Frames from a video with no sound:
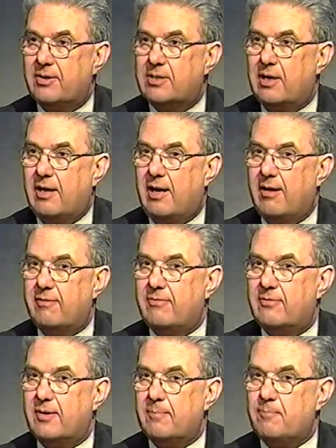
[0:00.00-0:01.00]
to have,
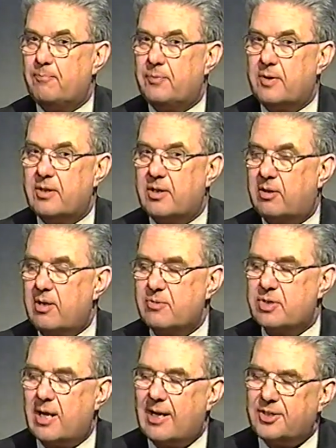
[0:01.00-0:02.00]
um, the, he was
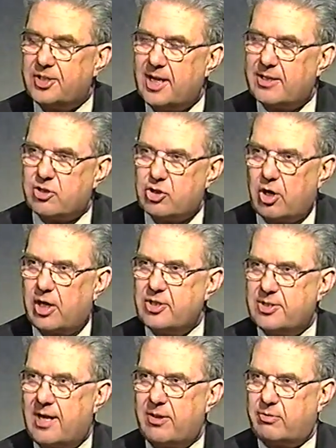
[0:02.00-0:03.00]
not allowed to take the charges
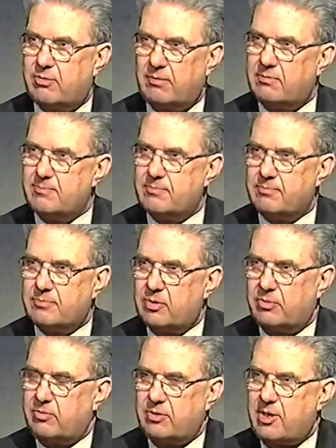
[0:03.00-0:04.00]
out of the courtroom, so
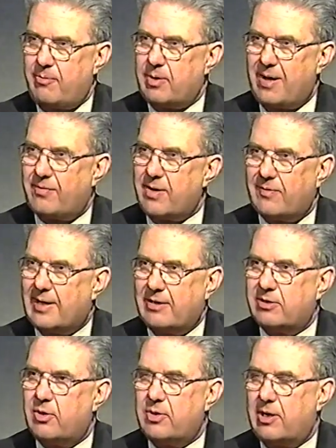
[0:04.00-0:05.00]
mm. they were never even allowed to
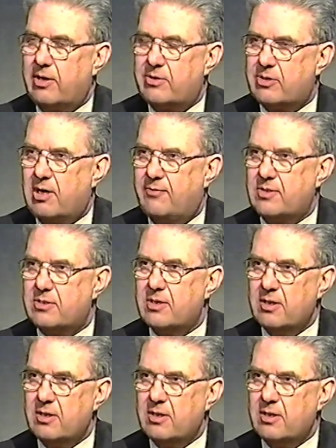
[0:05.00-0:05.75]
go to the lawyer's office.